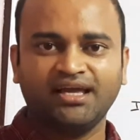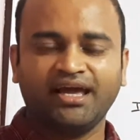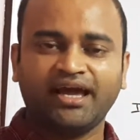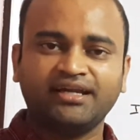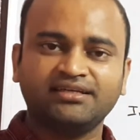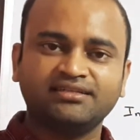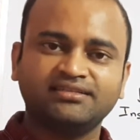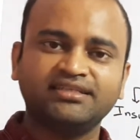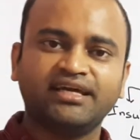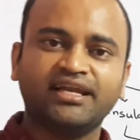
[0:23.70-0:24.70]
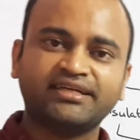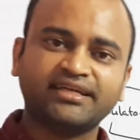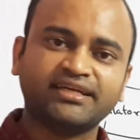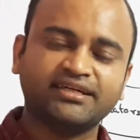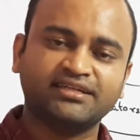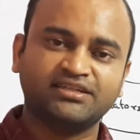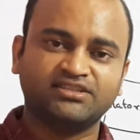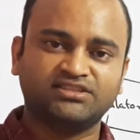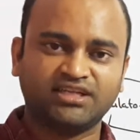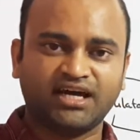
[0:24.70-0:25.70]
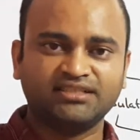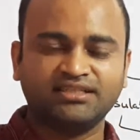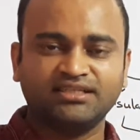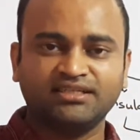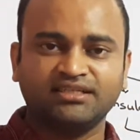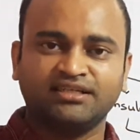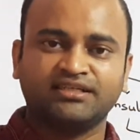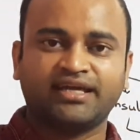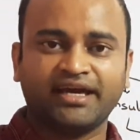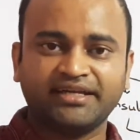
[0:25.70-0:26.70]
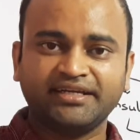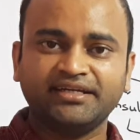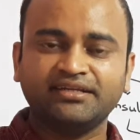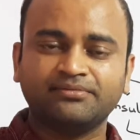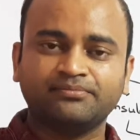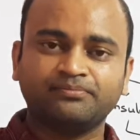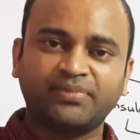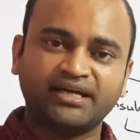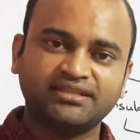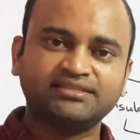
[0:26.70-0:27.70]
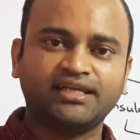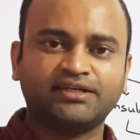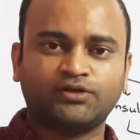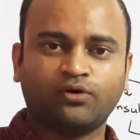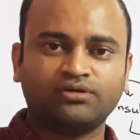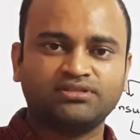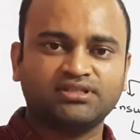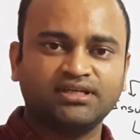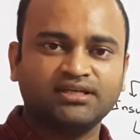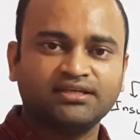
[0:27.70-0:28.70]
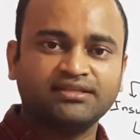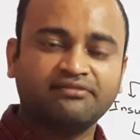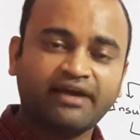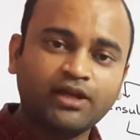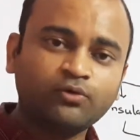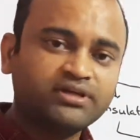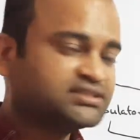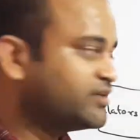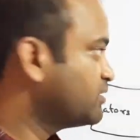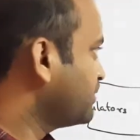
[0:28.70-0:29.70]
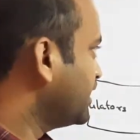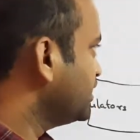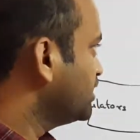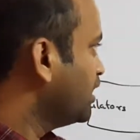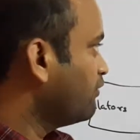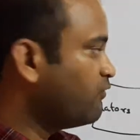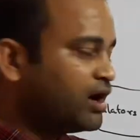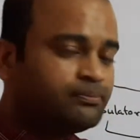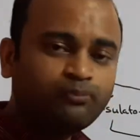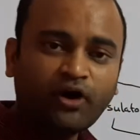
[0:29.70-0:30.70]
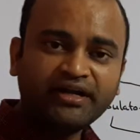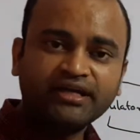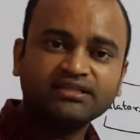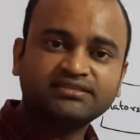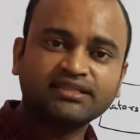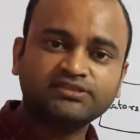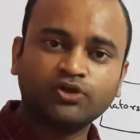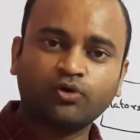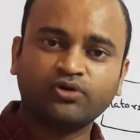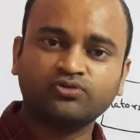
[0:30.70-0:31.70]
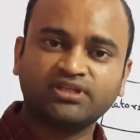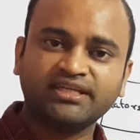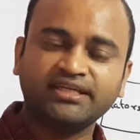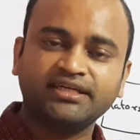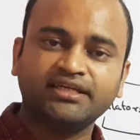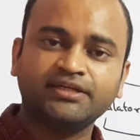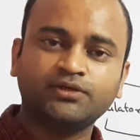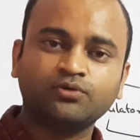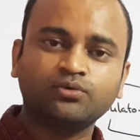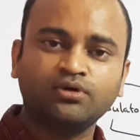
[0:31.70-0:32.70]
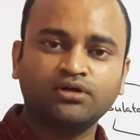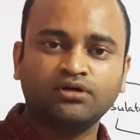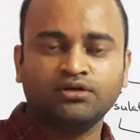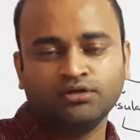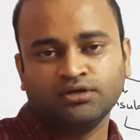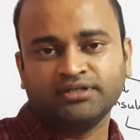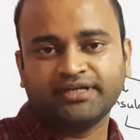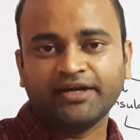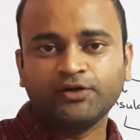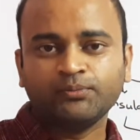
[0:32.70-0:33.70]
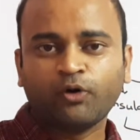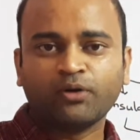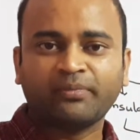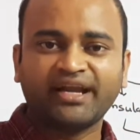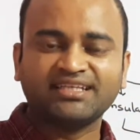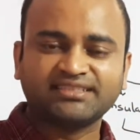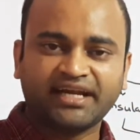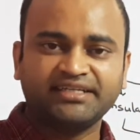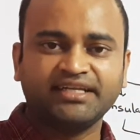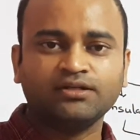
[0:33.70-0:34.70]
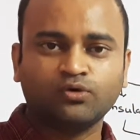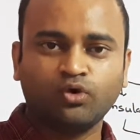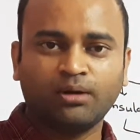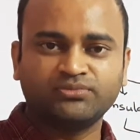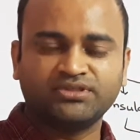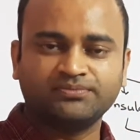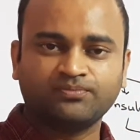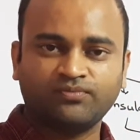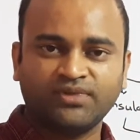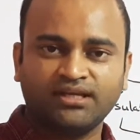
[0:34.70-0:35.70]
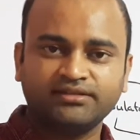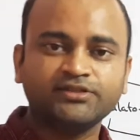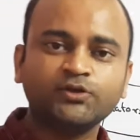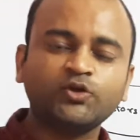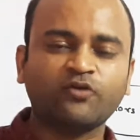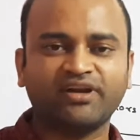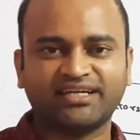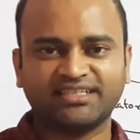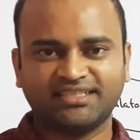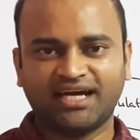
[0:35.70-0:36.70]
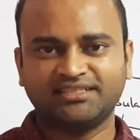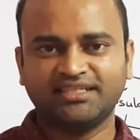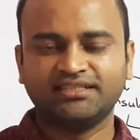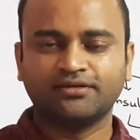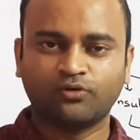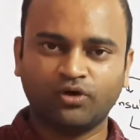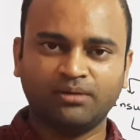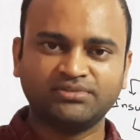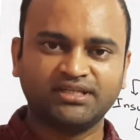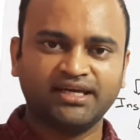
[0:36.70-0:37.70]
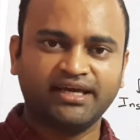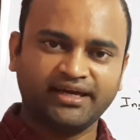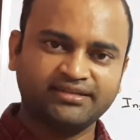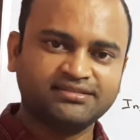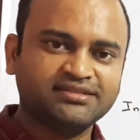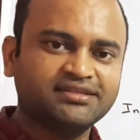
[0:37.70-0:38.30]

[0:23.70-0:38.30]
and the electric charge carried by these electrons, the value is given by 1.6023 into 10 to power minus 19 coulombs. The unit of electric charge is coulombs, hence